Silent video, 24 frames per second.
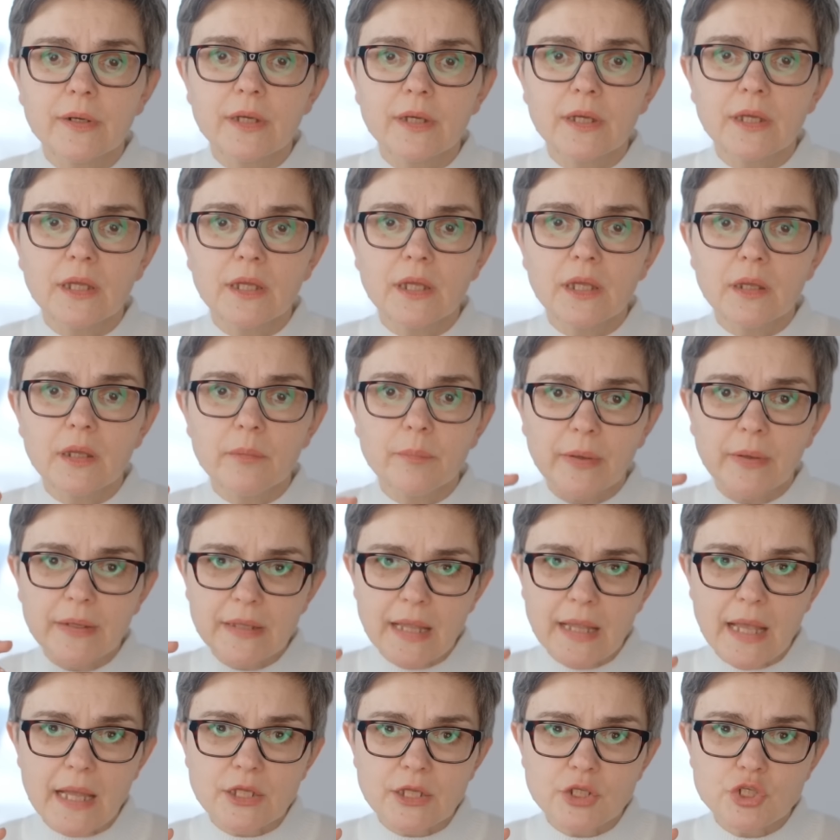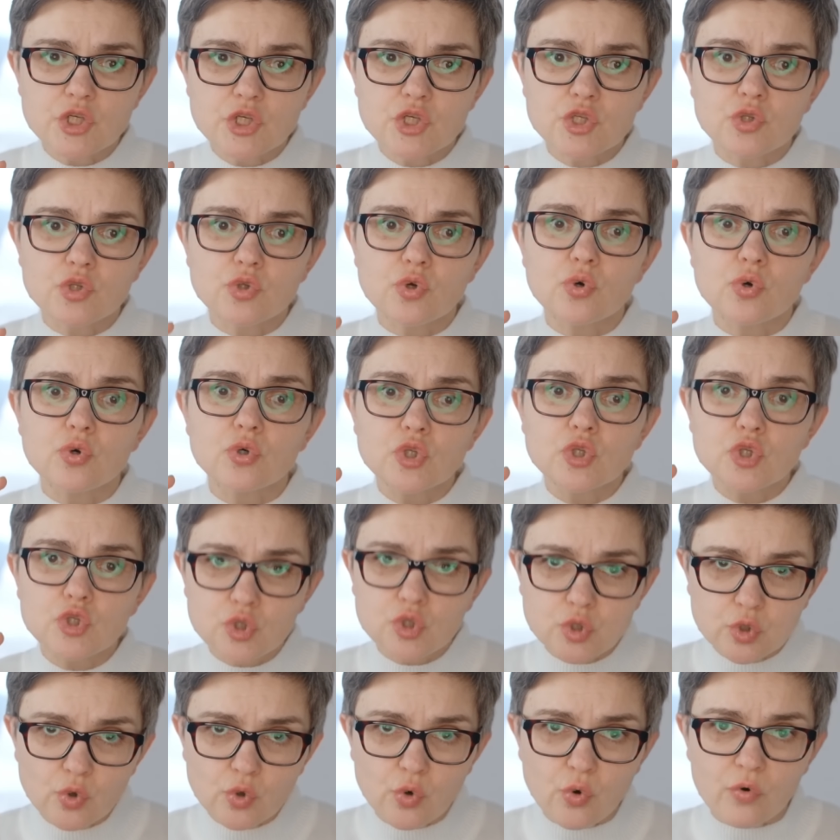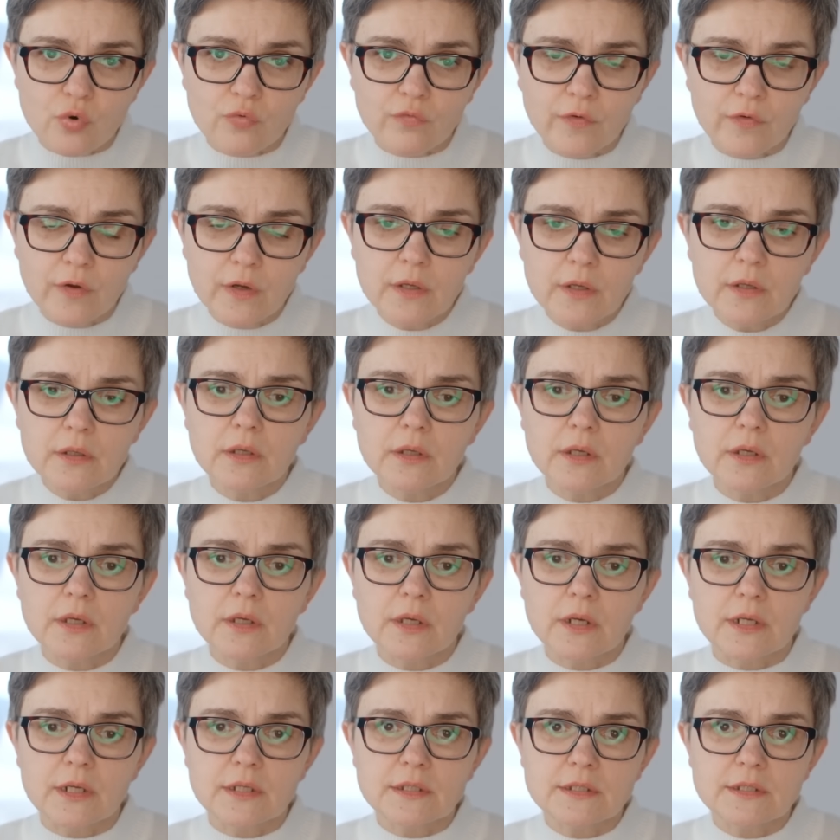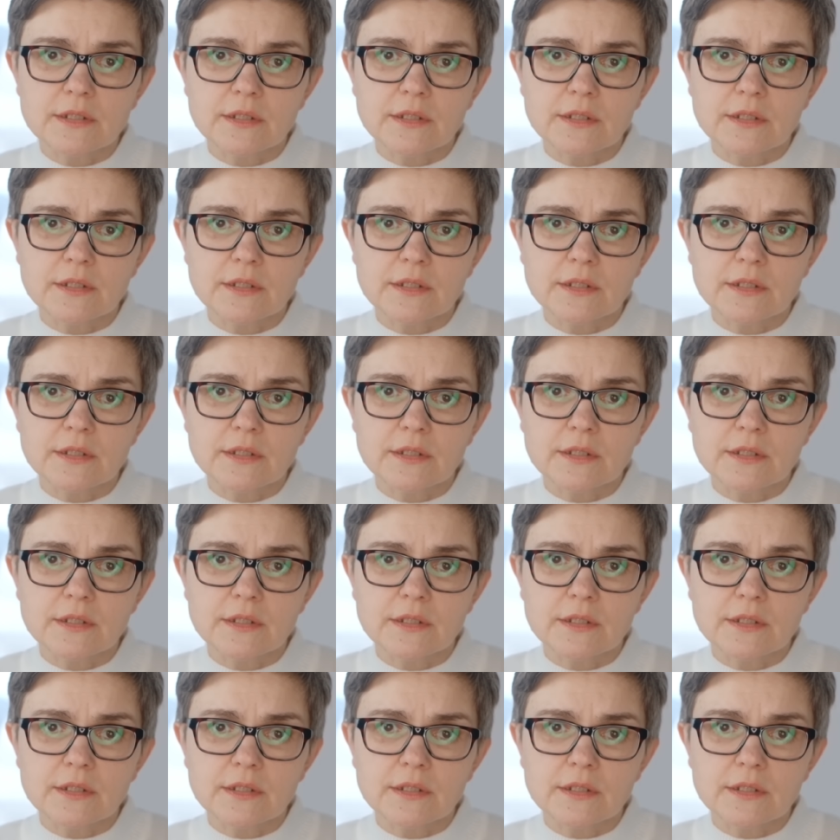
paying attention to these details can seem daunting.